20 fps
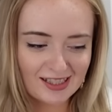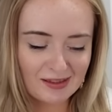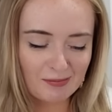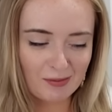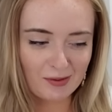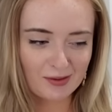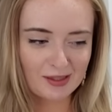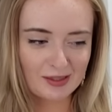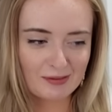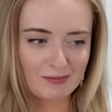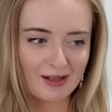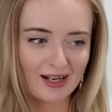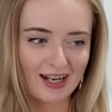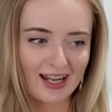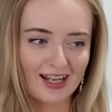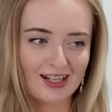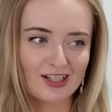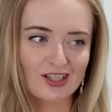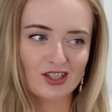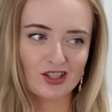is supposed to be
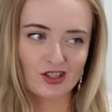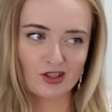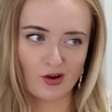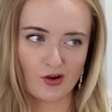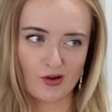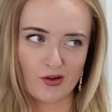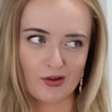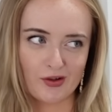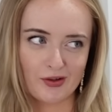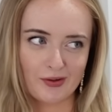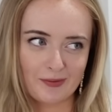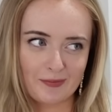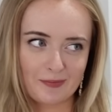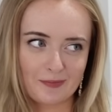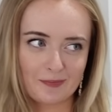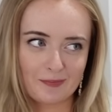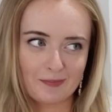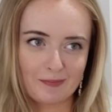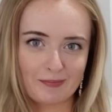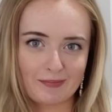like a shawl.
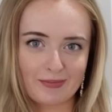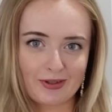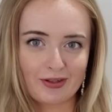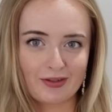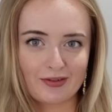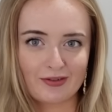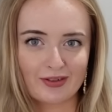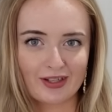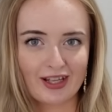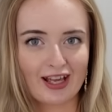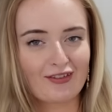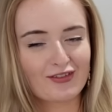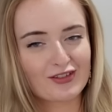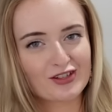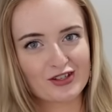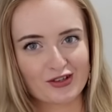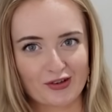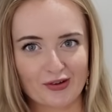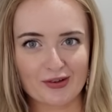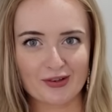Okay. I don't really have a
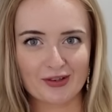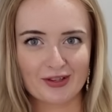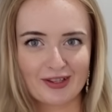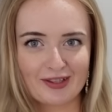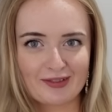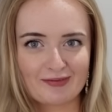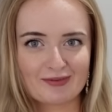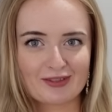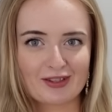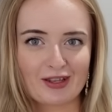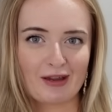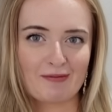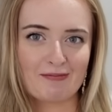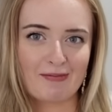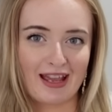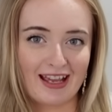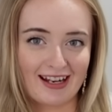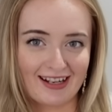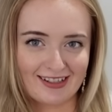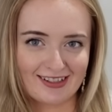shawl, so I
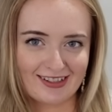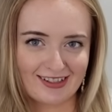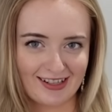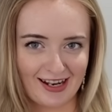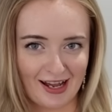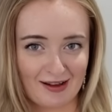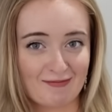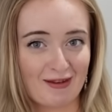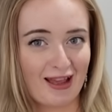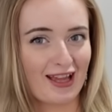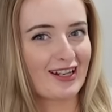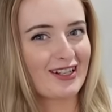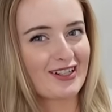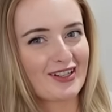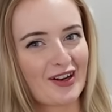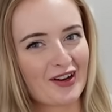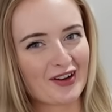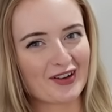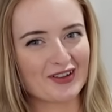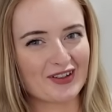made it. I made a
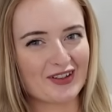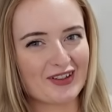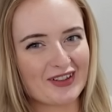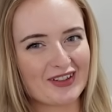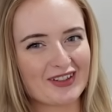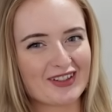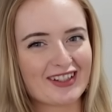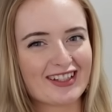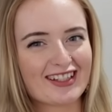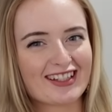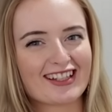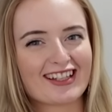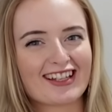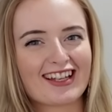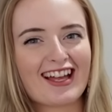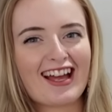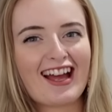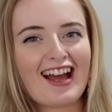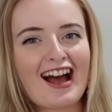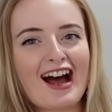shawl. So it
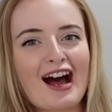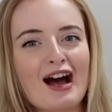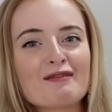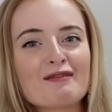works.